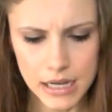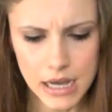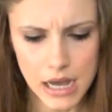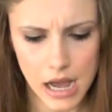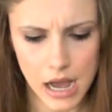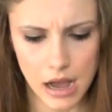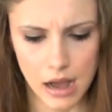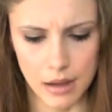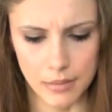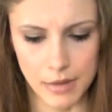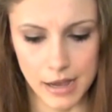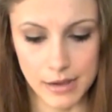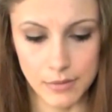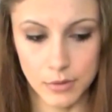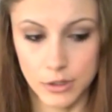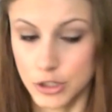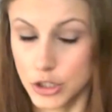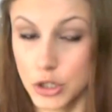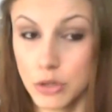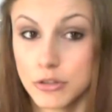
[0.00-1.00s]
I
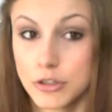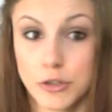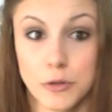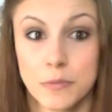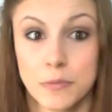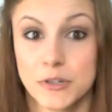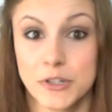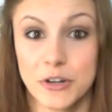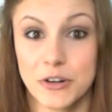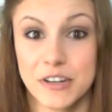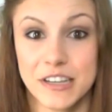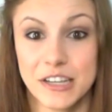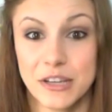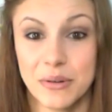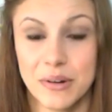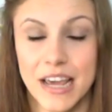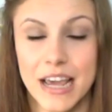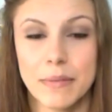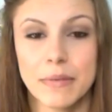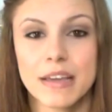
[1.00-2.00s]
would do a super dirty
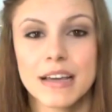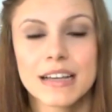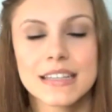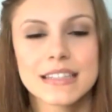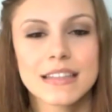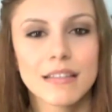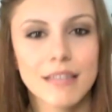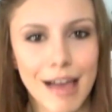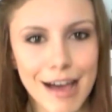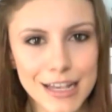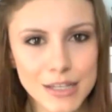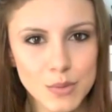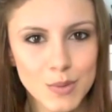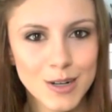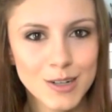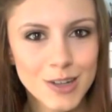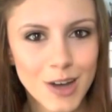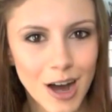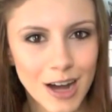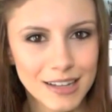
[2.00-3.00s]
Q&A because the last
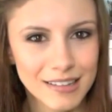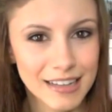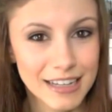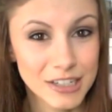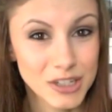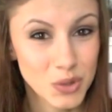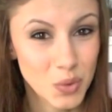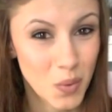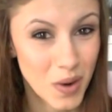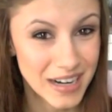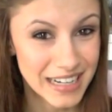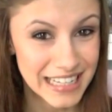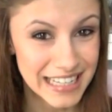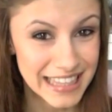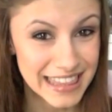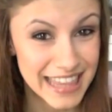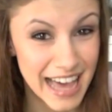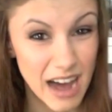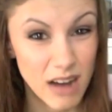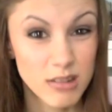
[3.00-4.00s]
one got like
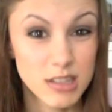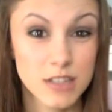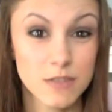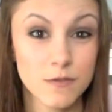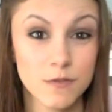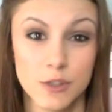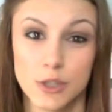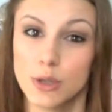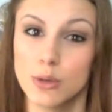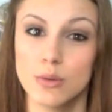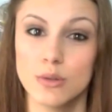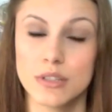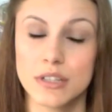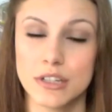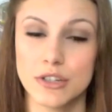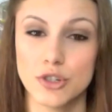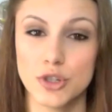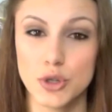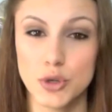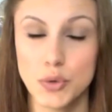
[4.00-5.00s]
20,000 views
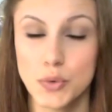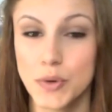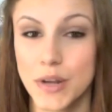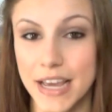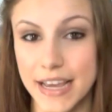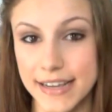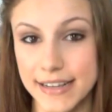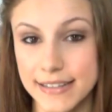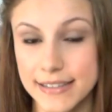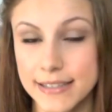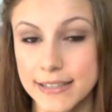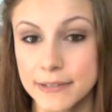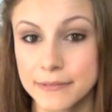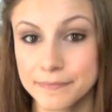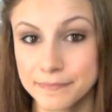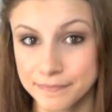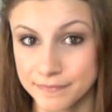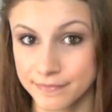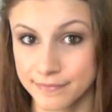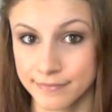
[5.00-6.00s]
in 2 days.
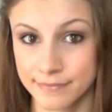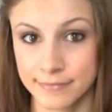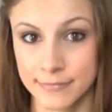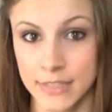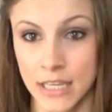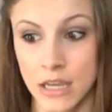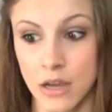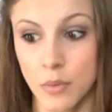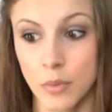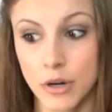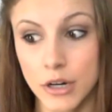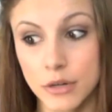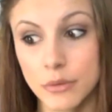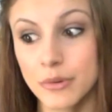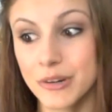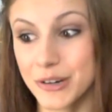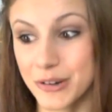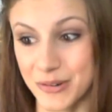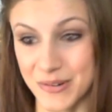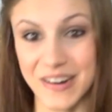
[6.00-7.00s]
We're gonna
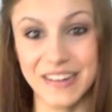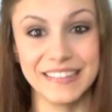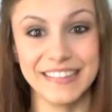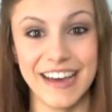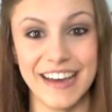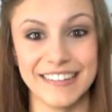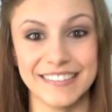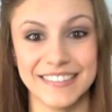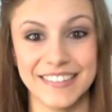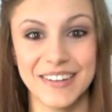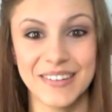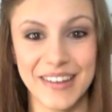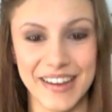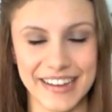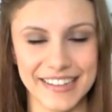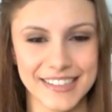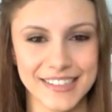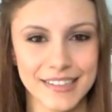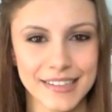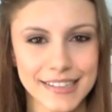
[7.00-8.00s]
recreate that.
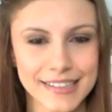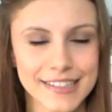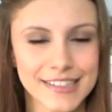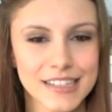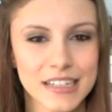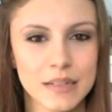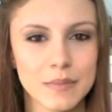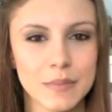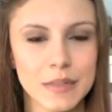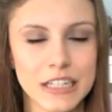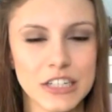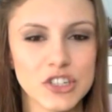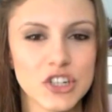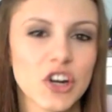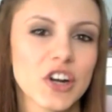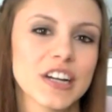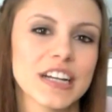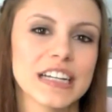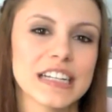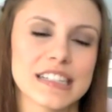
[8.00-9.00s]
Okay, so this is gonna be
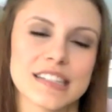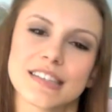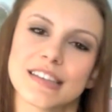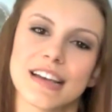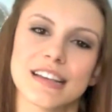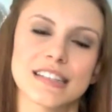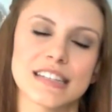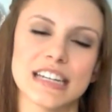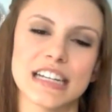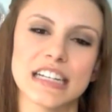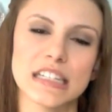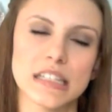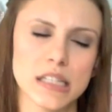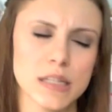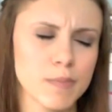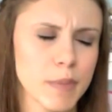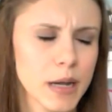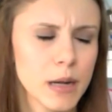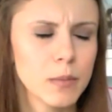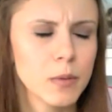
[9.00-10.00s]
dirty, disgusting,
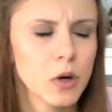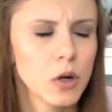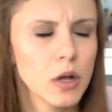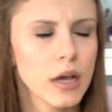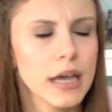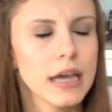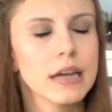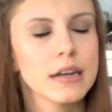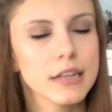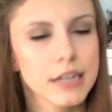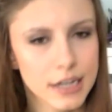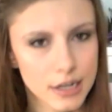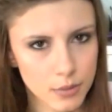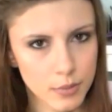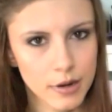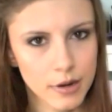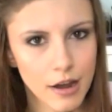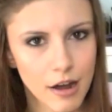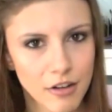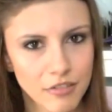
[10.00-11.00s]
despicable, and here
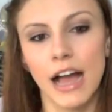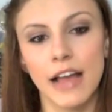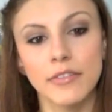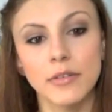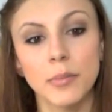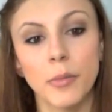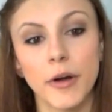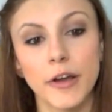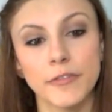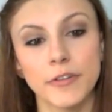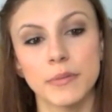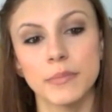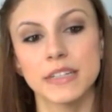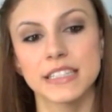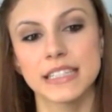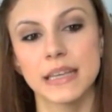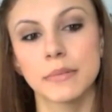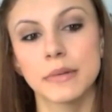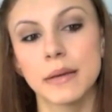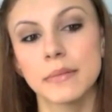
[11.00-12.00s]
we go. I have a boyfriend,
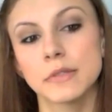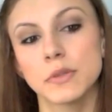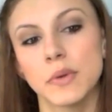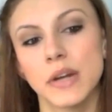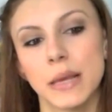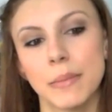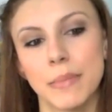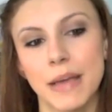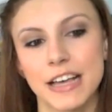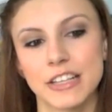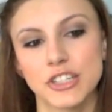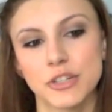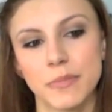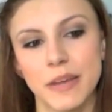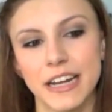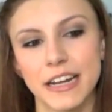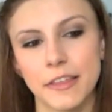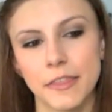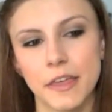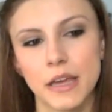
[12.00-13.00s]
but sometimes when I
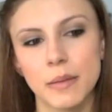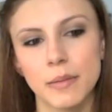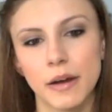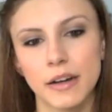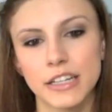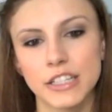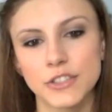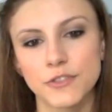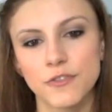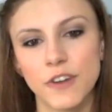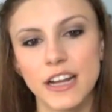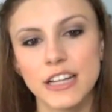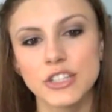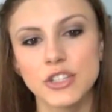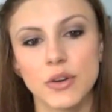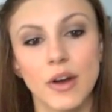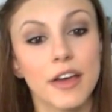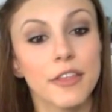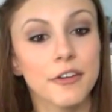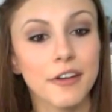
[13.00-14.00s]
masturbate, I think about his
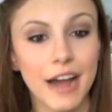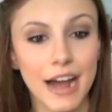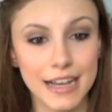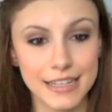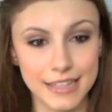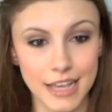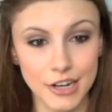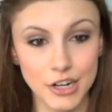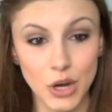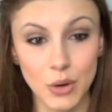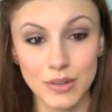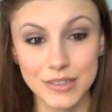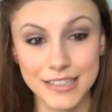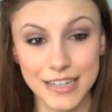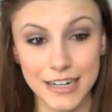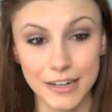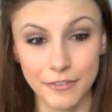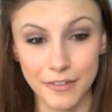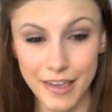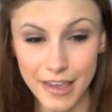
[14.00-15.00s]
friends or other guys I know
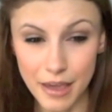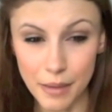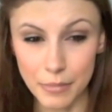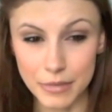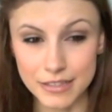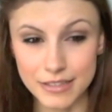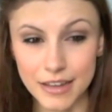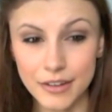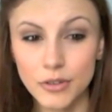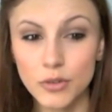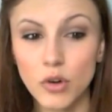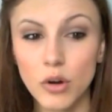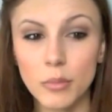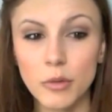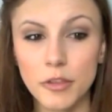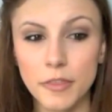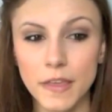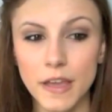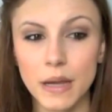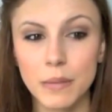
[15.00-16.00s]
instead of him. Is that a
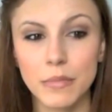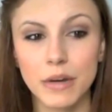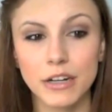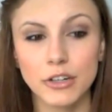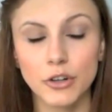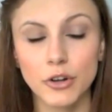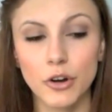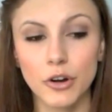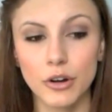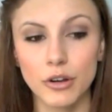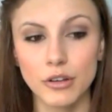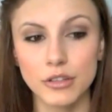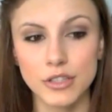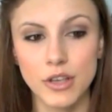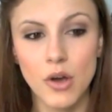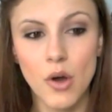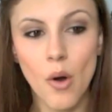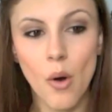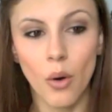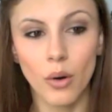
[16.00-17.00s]
normal thing among girls,
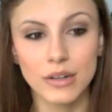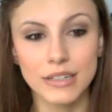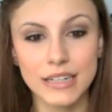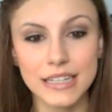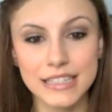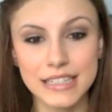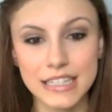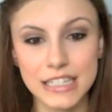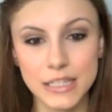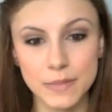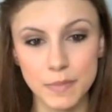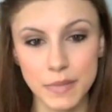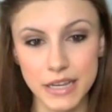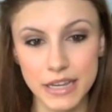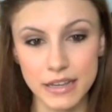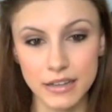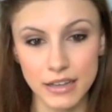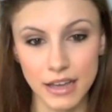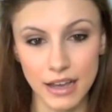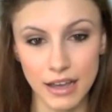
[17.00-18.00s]
or does this
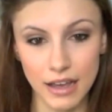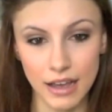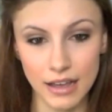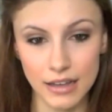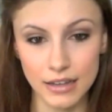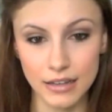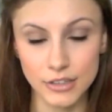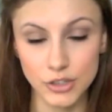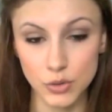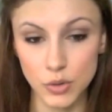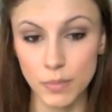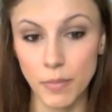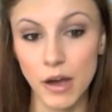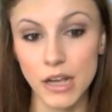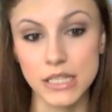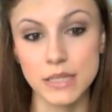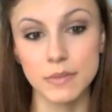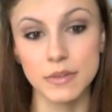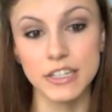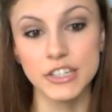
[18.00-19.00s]
speak to a
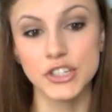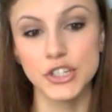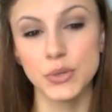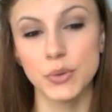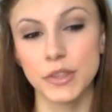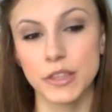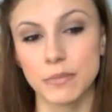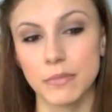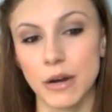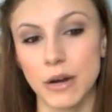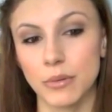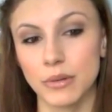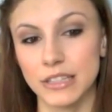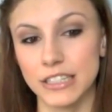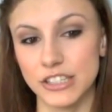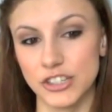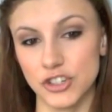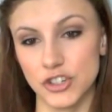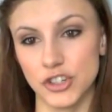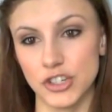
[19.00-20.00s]
possible issue within my
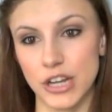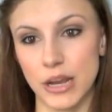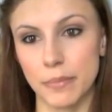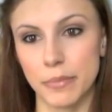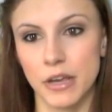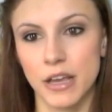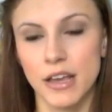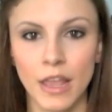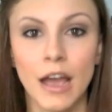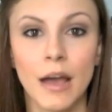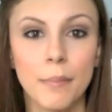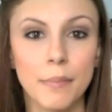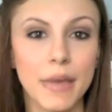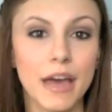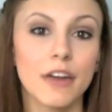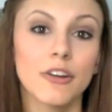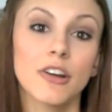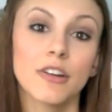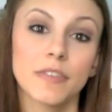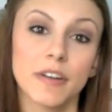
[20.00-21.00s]
relationship?
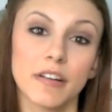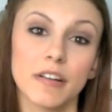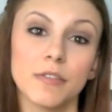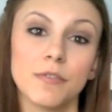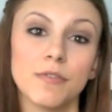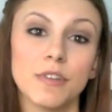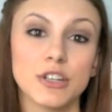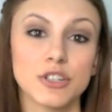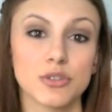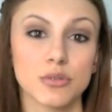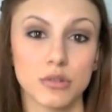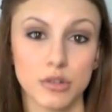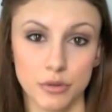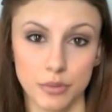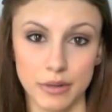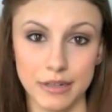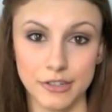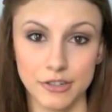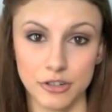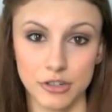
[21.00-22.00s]
Men are very visual
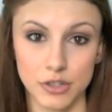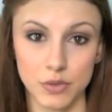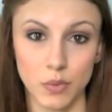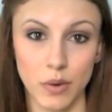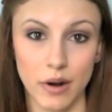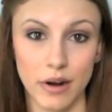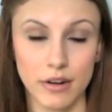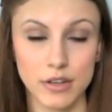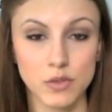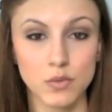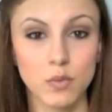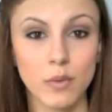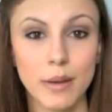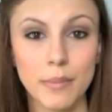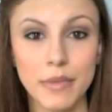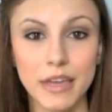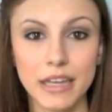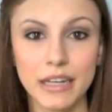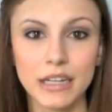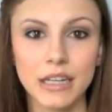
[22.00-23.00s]
creatures, whereas
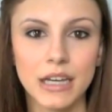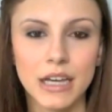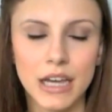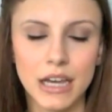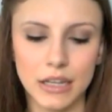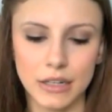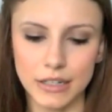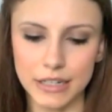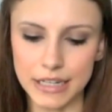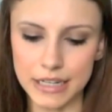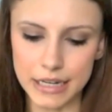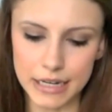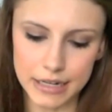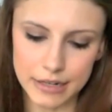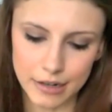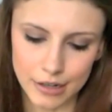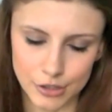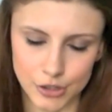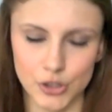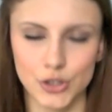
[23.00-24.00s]
women need
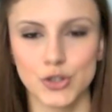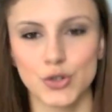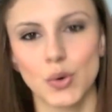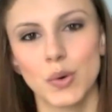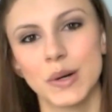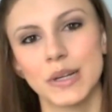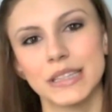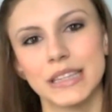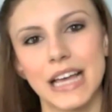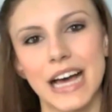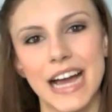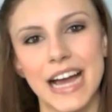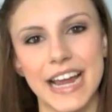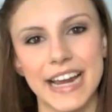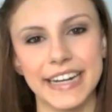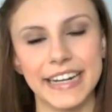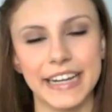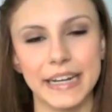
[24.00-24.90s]
a storyline and